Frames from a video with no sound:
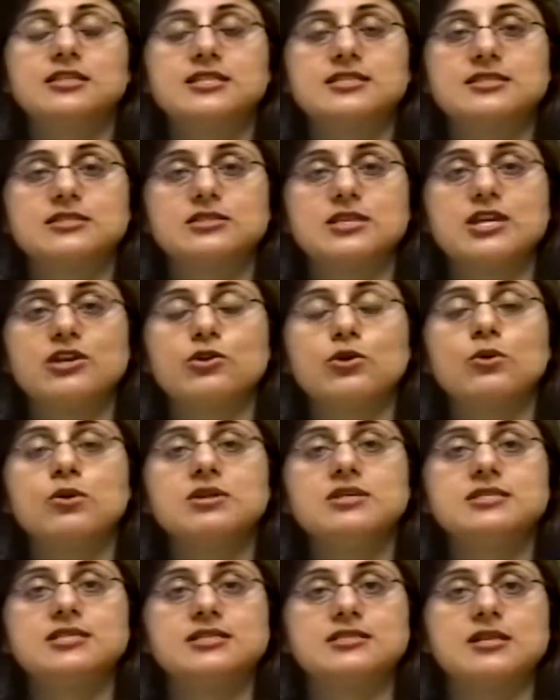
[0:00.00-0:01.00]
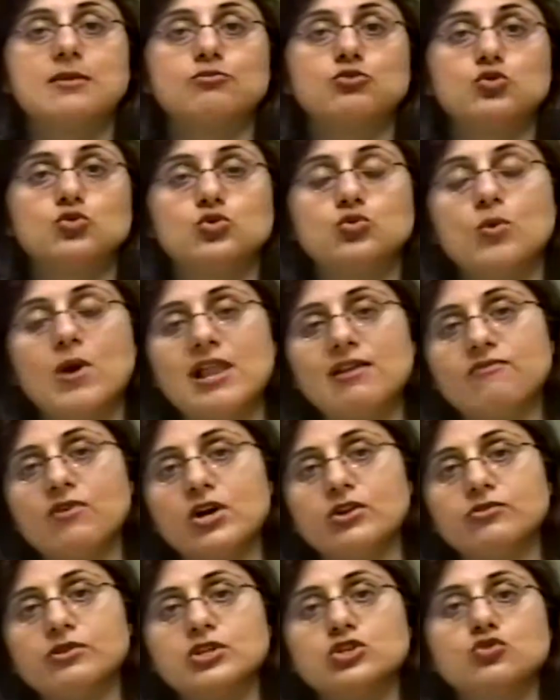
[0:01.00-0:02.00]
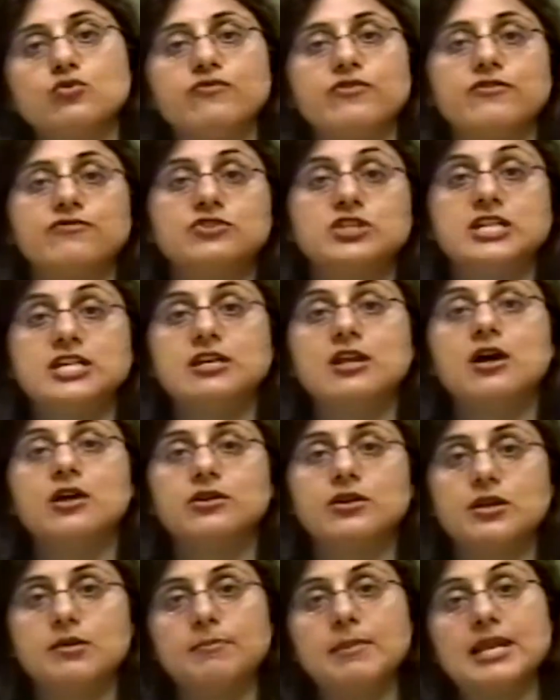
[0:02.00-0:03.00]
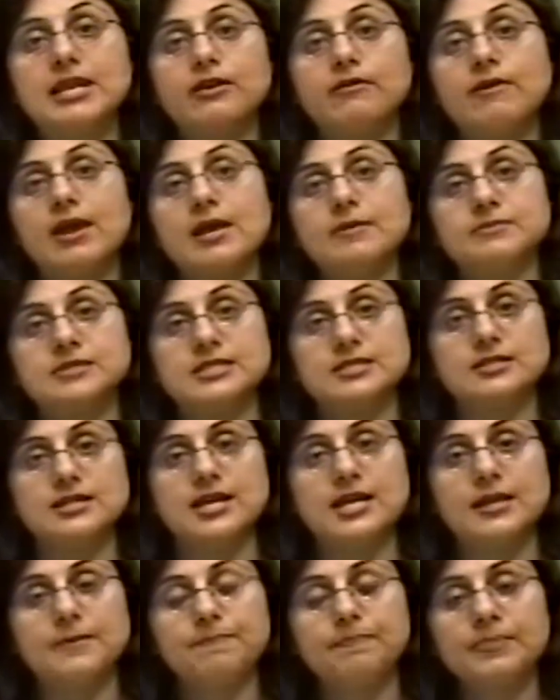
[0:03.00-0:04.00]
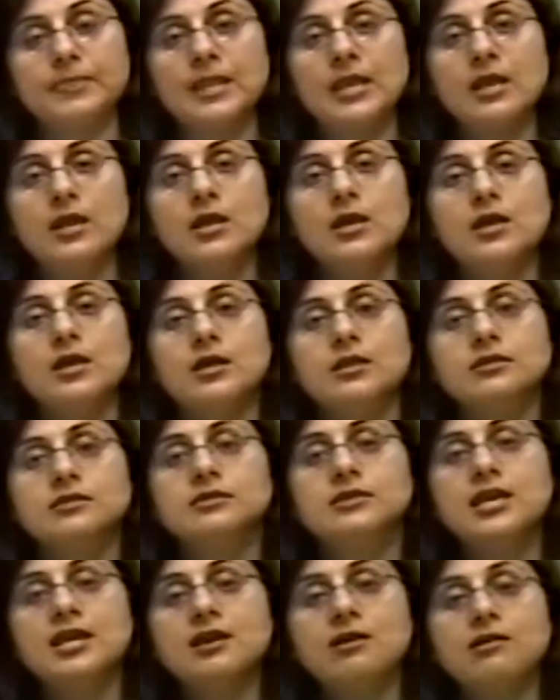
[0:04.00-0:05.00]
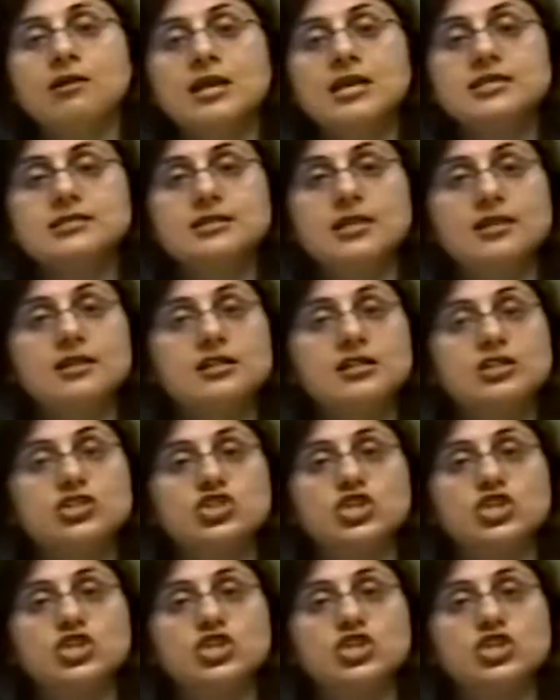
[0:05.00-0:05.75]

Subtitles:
this increases up to 1200 to 1500 milligrams a day. There is a little